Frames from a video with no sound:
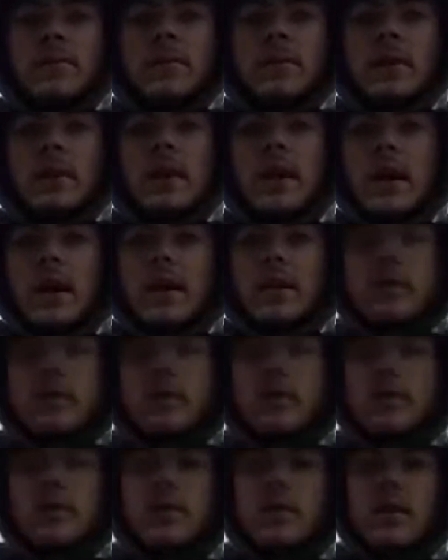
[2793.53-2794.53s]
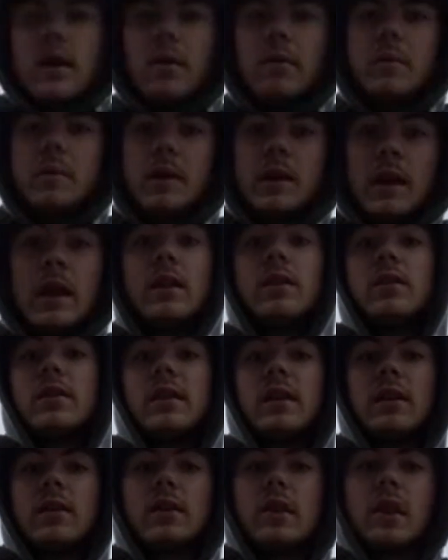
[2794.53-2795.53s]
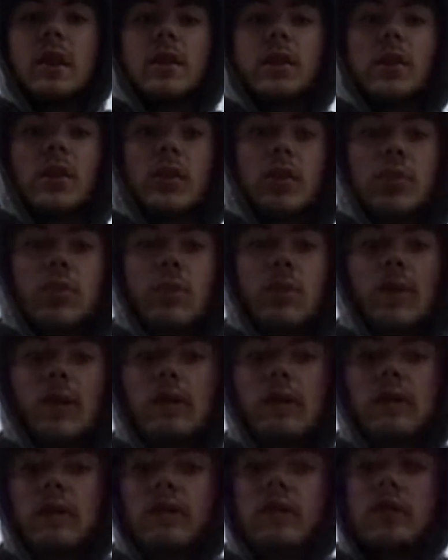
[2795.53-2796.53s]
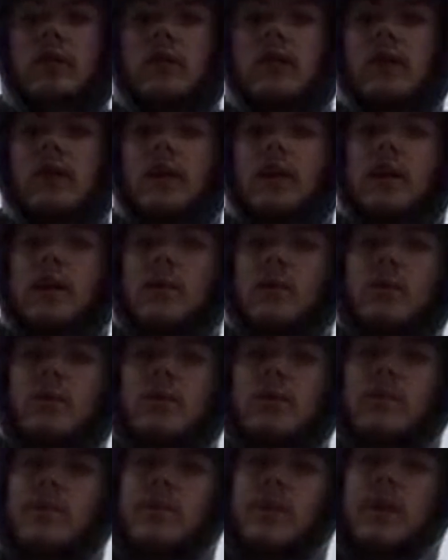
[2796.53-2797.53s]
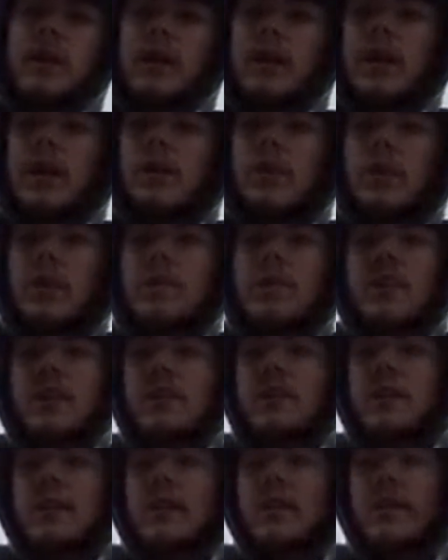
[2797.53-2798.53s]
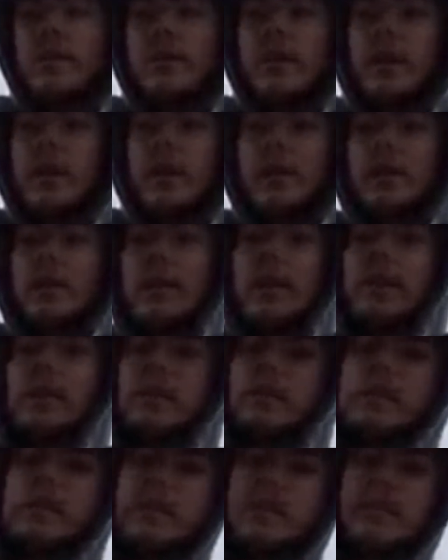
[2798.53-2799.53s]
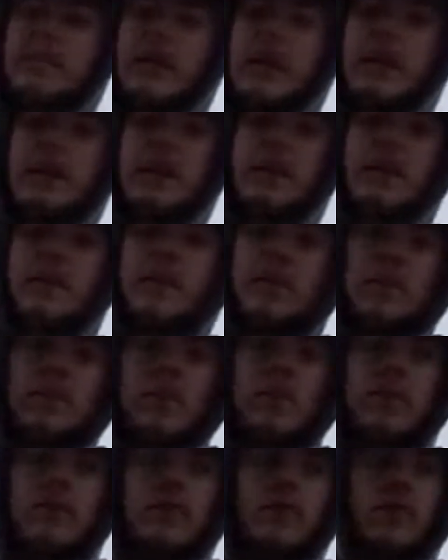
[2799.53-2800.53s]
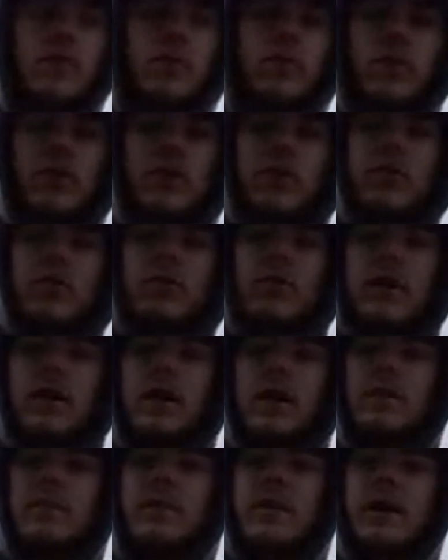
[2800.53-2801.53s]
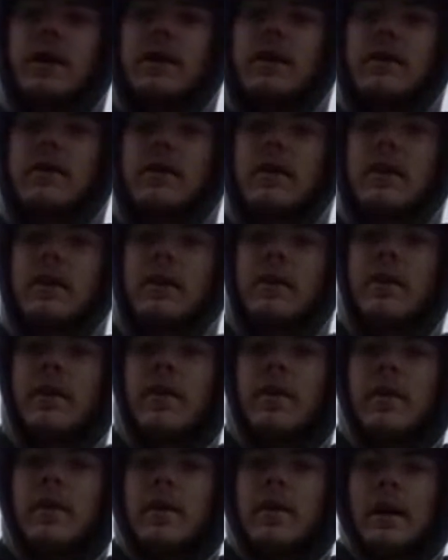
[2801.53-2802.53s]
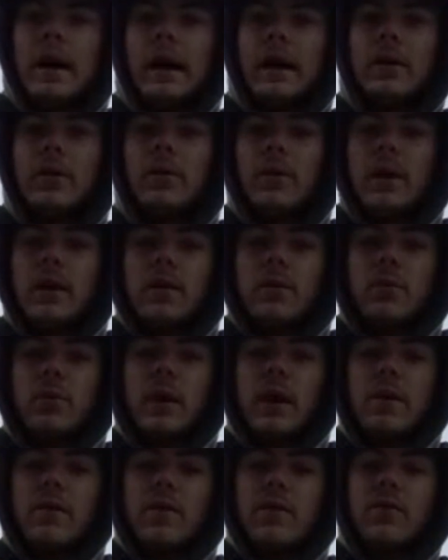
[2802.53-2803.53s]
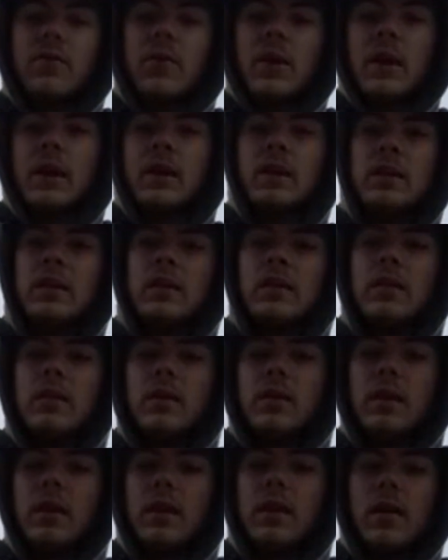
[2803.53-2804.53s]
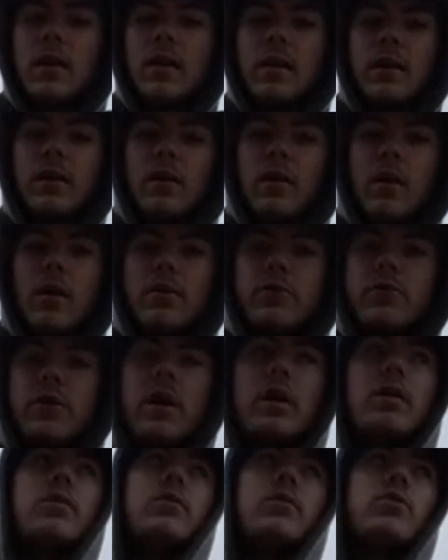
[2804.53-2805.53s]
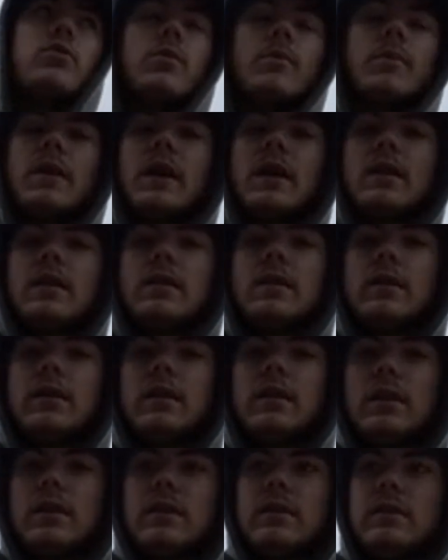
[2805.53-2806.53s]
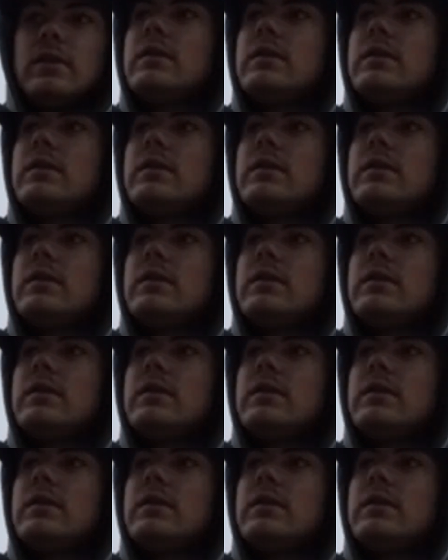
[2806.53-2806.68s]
Yeah, that would be another thing, is kind of go work at an equipment dealer, kind of that diesel tech, and sort of work your way up kind of thing. I know we have a friend in our tractor group that is,